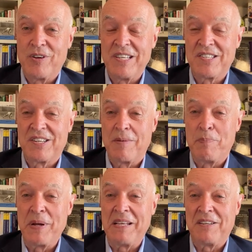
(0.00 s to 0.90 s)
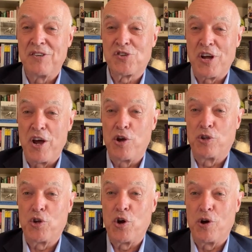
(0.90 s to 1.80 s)
is a British
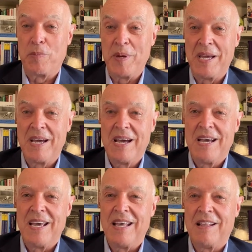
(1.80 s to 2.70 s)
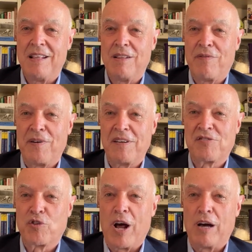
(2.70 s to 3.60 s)
derby in the
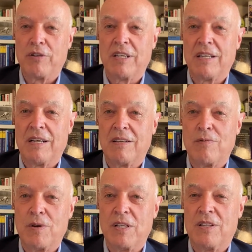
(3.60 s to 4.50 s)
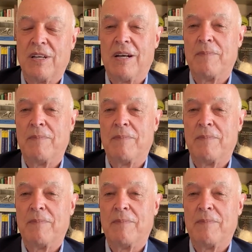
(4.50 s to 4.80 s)
first round with